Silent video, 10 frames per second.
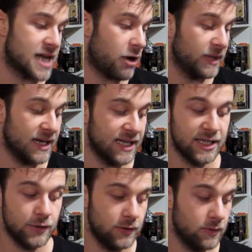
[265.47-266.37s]
Now I'm getting
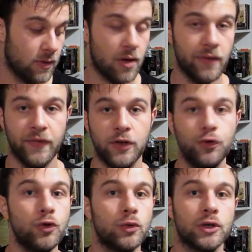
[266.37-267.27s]
into all of the
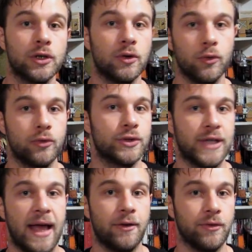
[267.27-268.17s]
newer horror
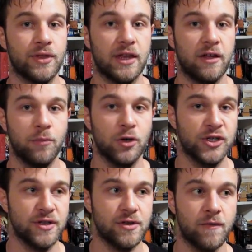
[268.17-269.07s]
titles that I've
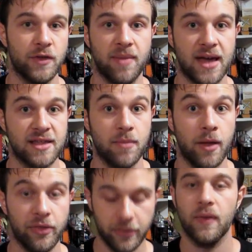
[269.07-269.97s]
purchased over the past
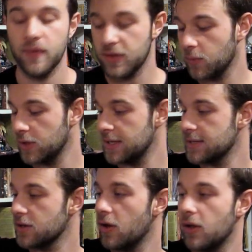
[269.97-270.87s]
month. This one
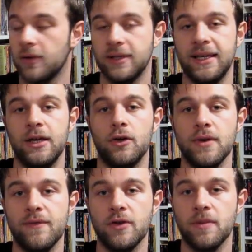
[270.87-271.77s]
is called Kill
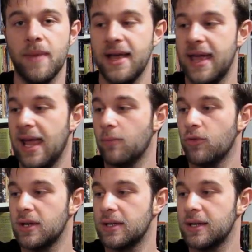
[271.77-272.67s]
River by
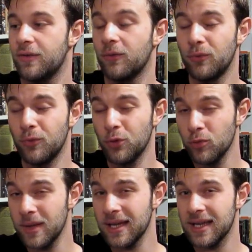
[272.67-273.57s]
Cameron
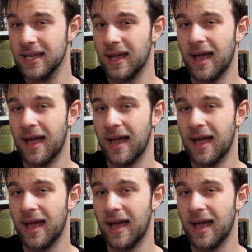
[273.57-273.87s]
Rubik.